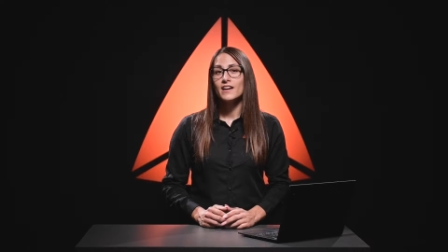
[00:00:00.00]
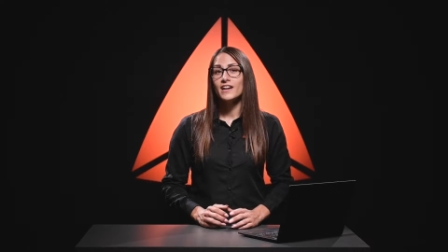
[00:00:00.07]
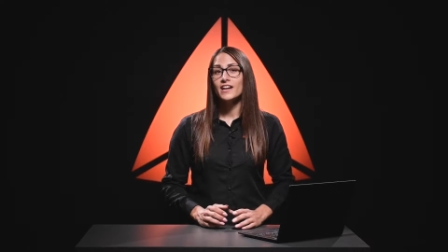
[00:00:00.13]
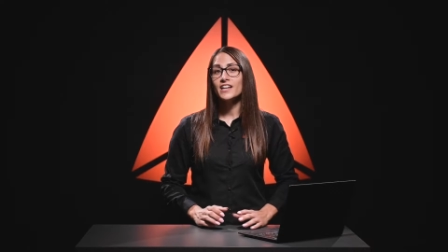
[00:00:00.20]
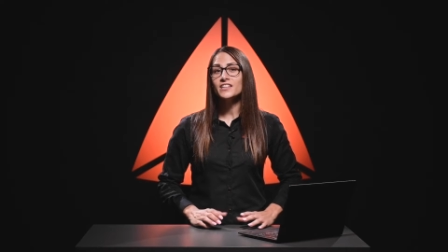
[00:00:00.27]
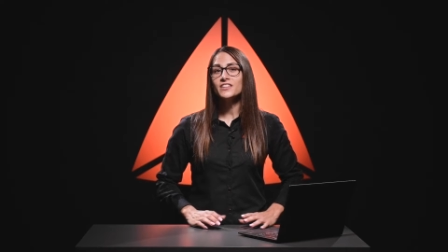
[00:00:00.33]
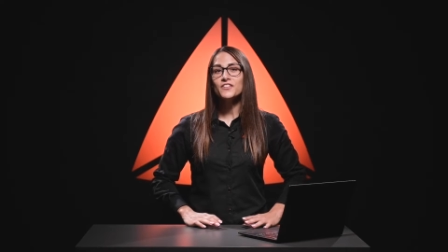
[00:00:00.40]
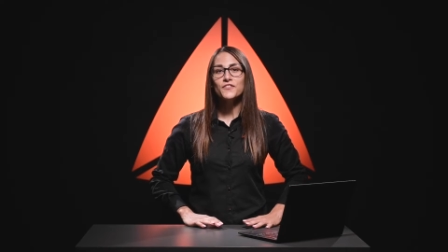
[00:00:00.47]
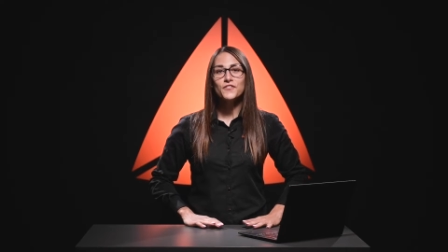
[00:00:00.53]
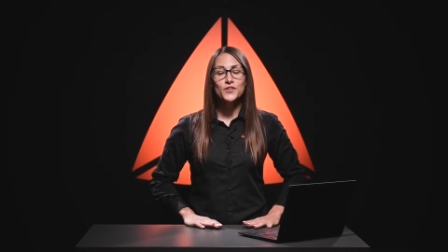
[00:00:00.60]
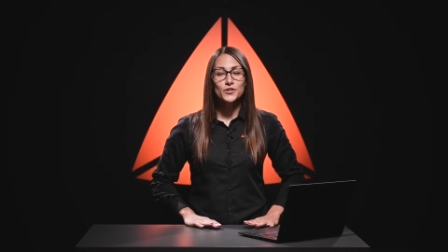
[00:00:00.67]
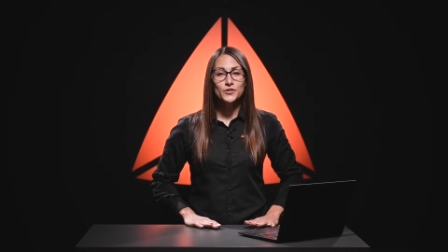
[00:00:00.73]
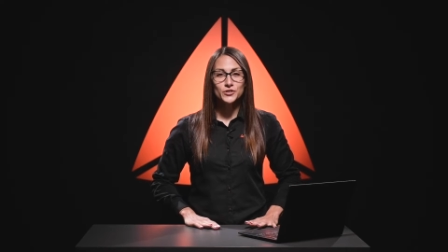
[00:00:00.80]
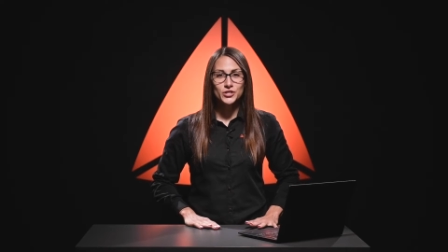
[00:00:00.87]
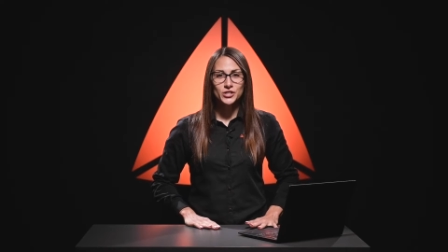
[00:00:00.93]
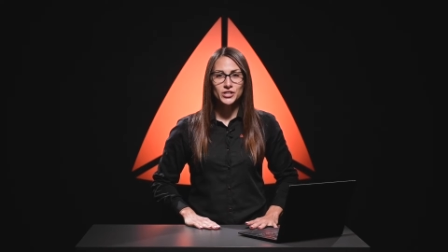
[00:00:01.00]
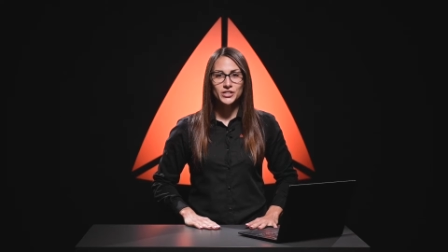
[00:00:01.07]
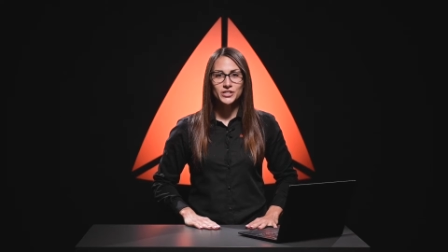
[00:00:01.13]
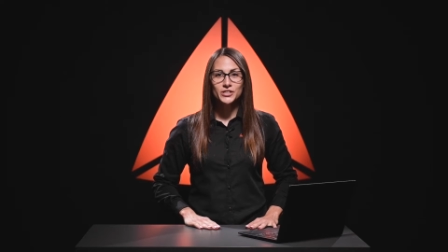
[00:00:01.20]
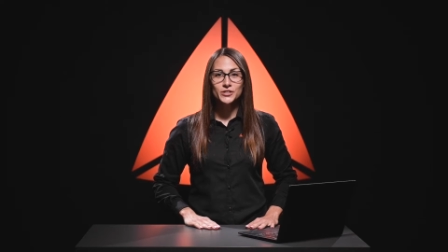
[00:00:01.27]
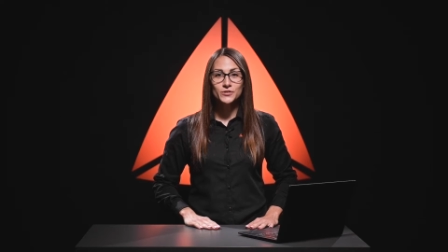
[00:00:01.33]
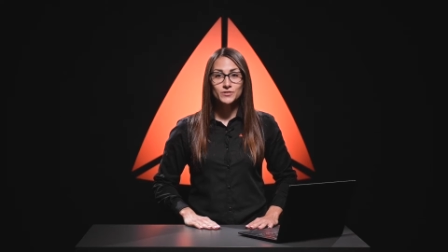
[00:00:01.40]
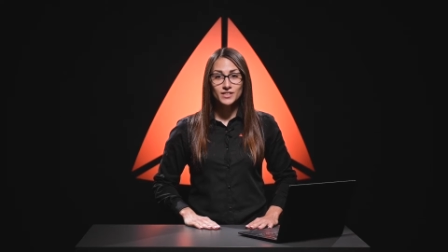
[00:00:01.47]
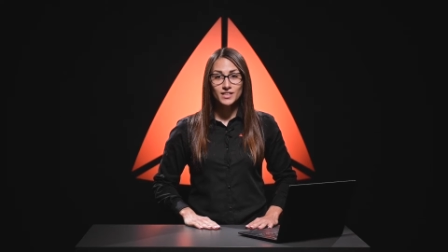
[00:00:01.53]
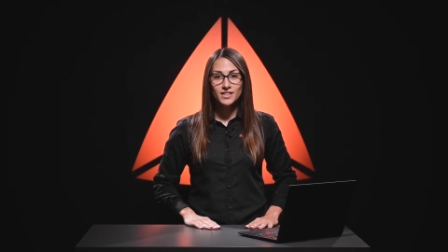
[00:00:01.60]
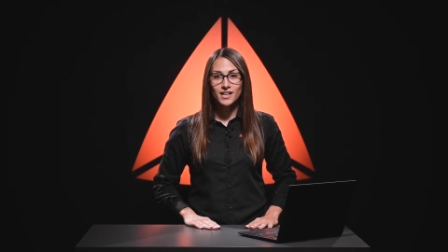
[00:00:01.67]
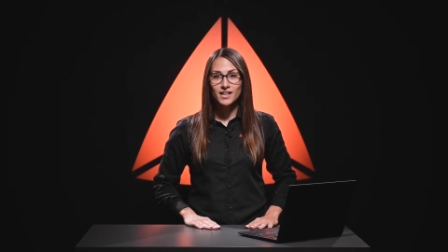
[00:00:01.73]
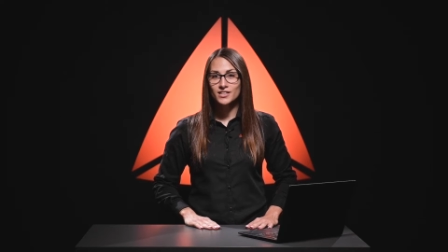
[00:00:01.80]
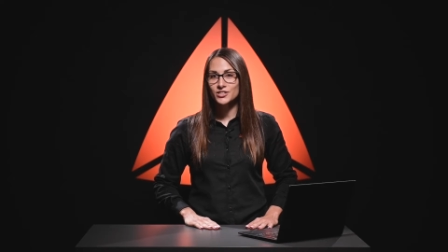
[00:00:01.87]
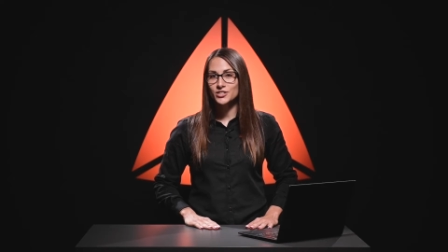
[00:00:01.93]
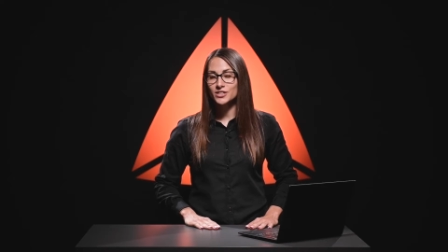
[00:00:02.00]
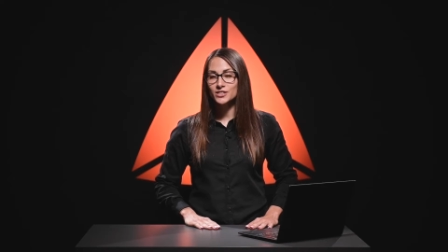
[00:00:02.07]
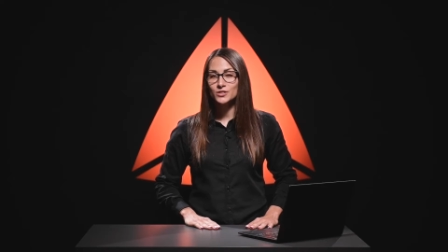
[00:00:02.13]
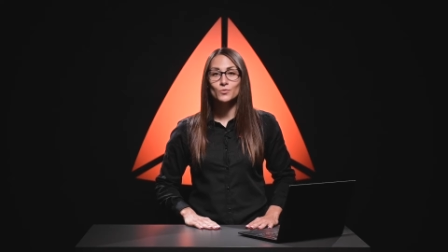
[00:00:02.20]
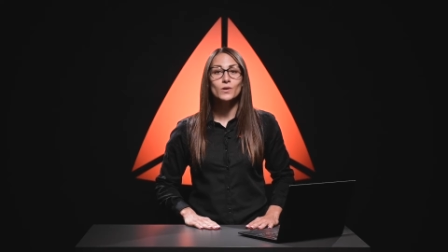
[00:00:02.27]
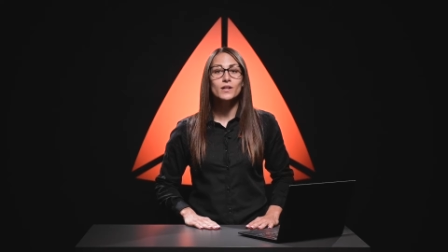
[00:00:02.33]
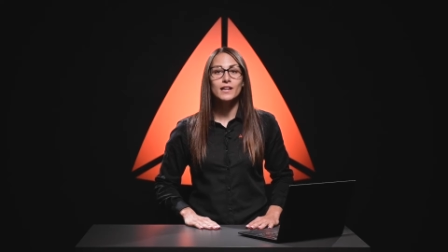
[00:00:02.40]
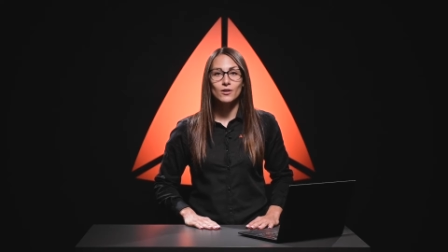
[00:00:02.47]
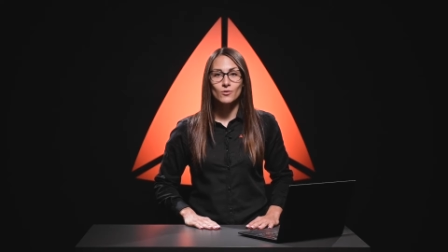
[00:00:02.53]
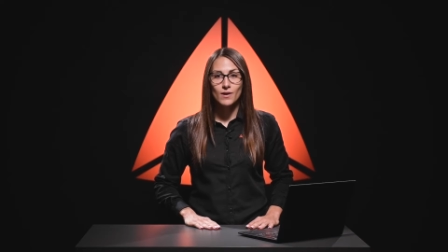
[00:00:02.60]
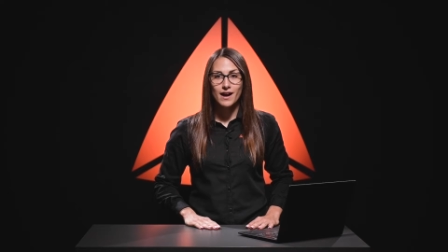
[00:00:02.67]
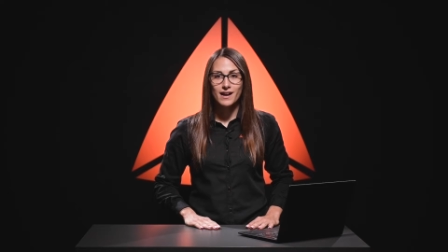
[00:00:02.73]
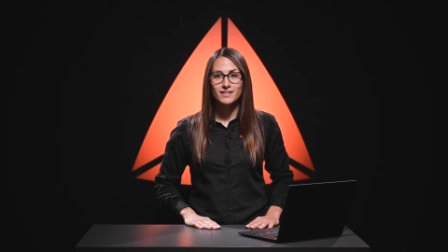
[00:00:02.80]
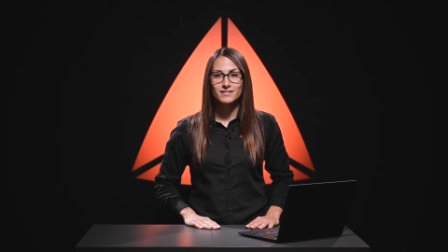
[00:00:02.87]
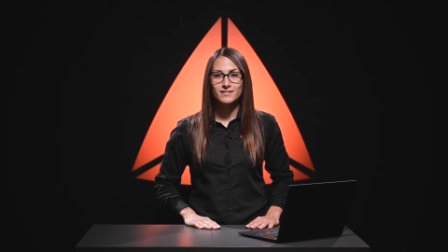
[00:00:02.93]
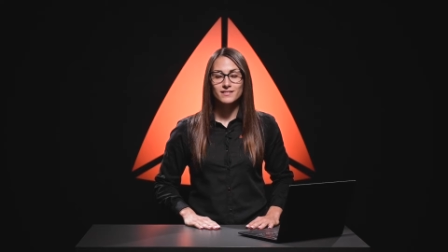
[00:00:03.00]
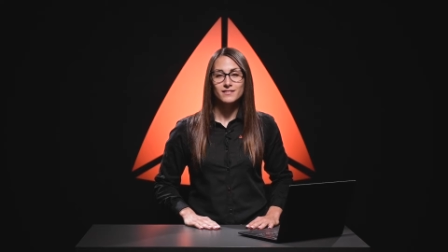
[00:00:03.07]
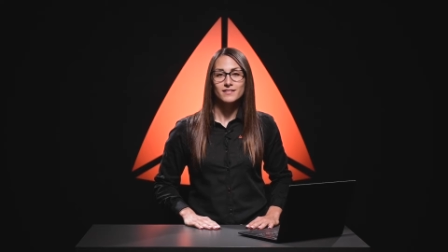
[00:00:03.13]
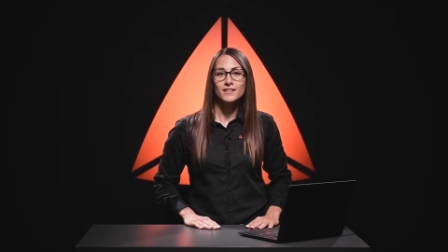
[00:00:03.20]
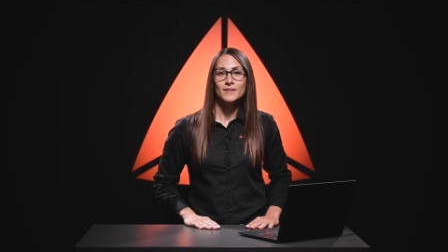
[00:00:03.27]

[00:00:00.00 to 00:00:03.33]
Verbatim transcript: In the future, new technologies will arise.